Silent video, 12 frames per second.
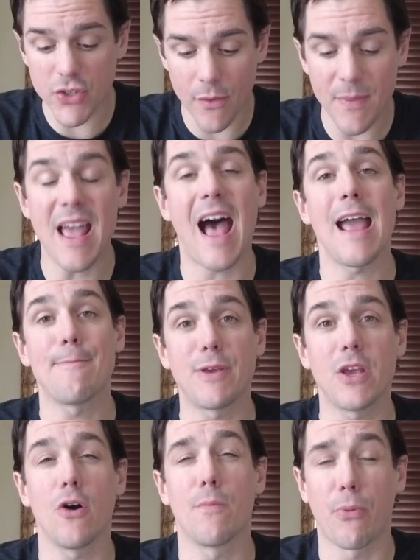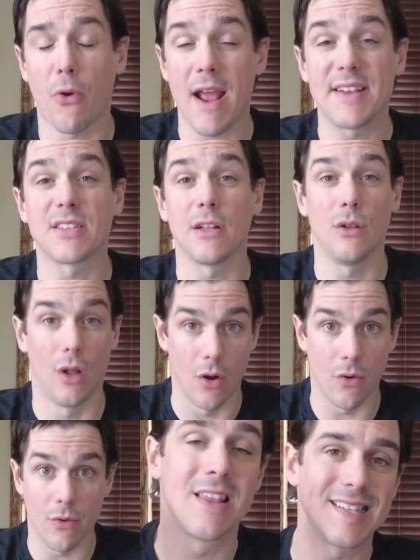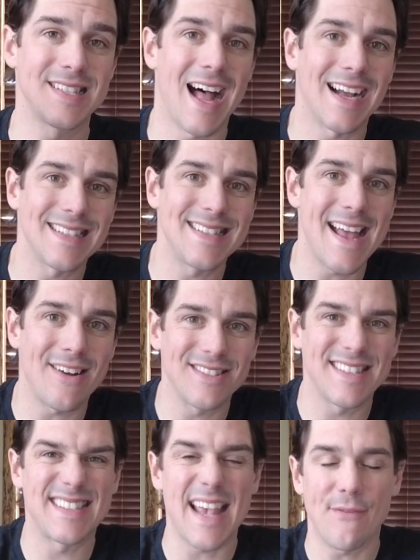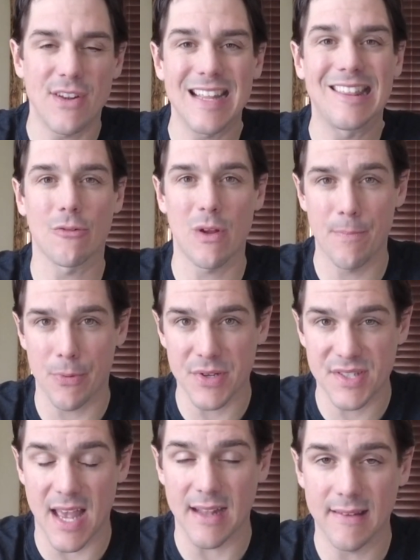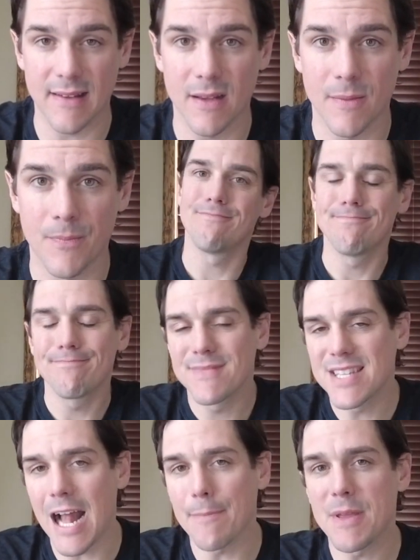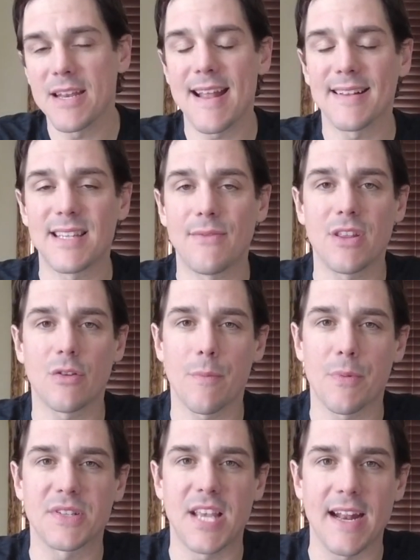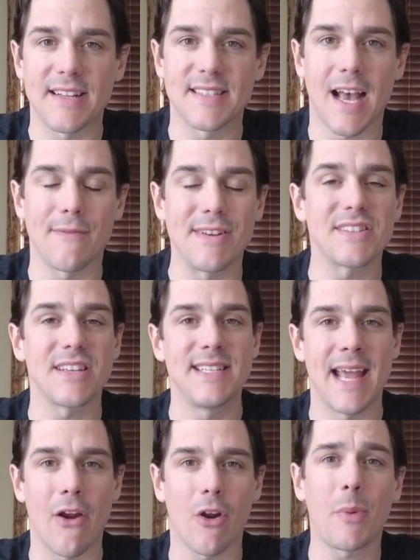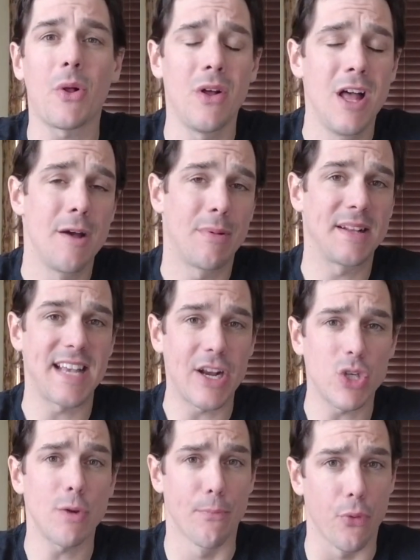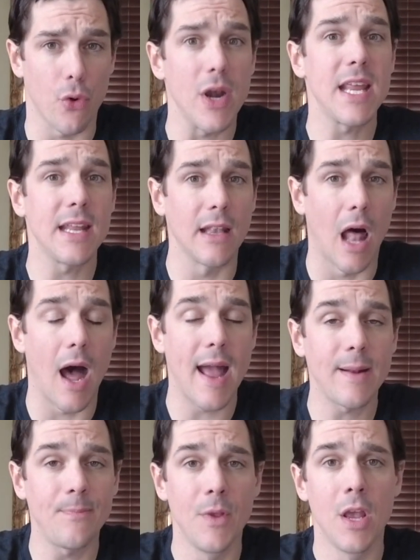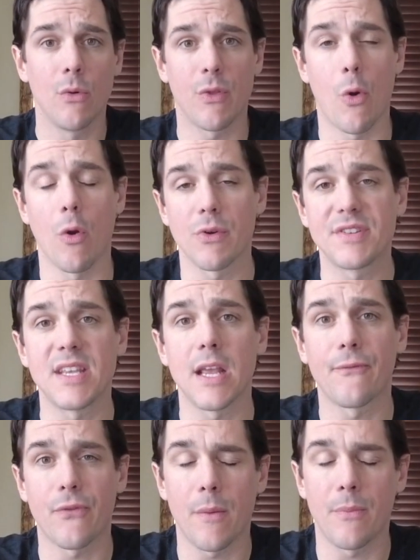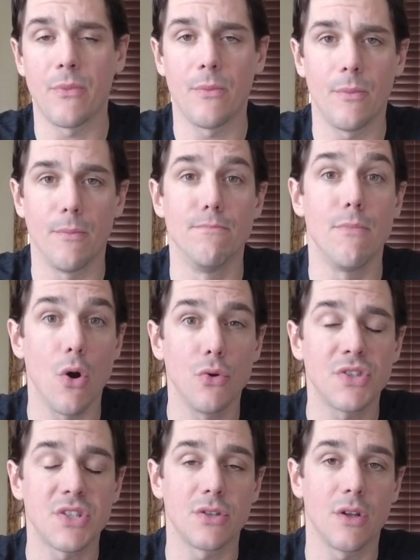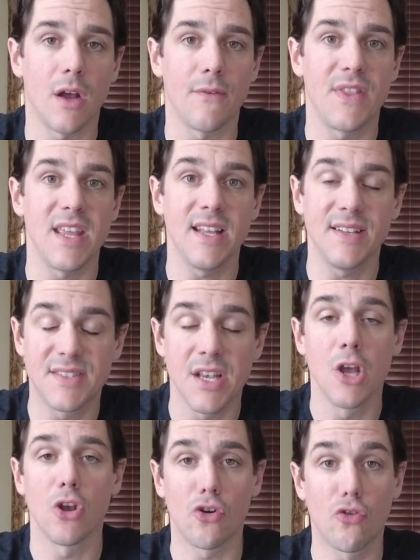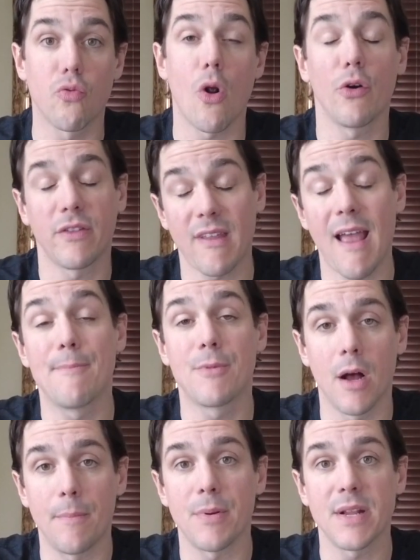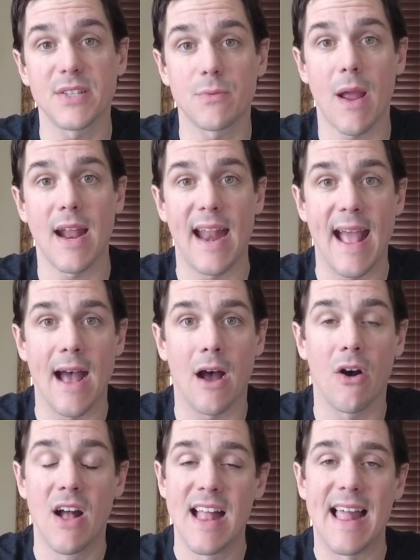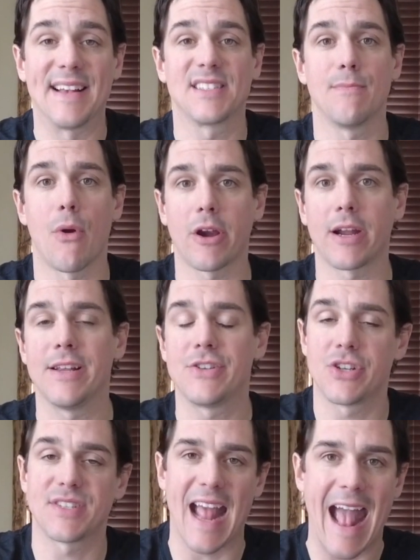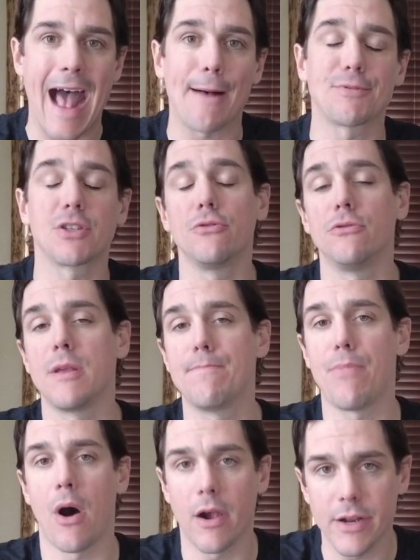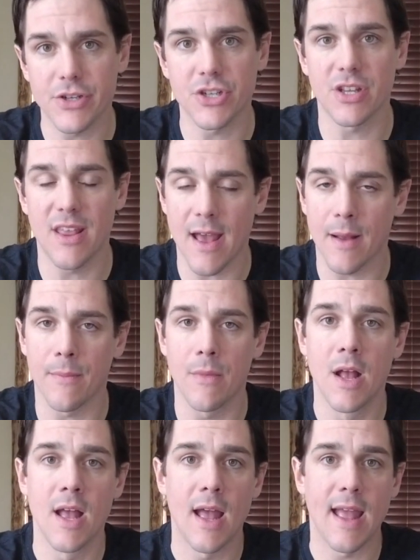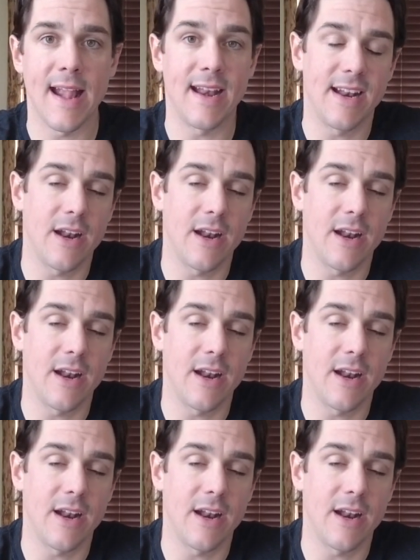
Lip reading: from the IPO price alone, the stock is down 73%. Stock being down 73% is obviously terrible, but it's actually pretty in line with what we're seeing from most of these growth type companies right now, as the market has just absolutely punished them in an